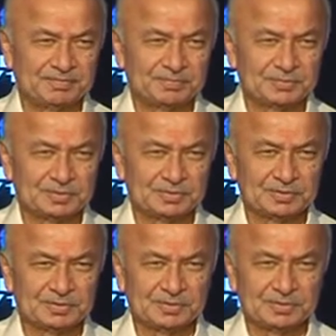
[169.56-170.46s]

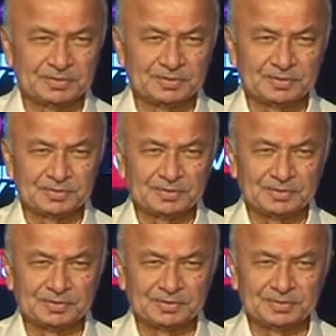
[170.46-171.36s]

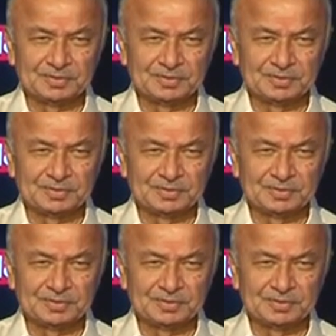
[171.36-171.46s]
(no one is talking)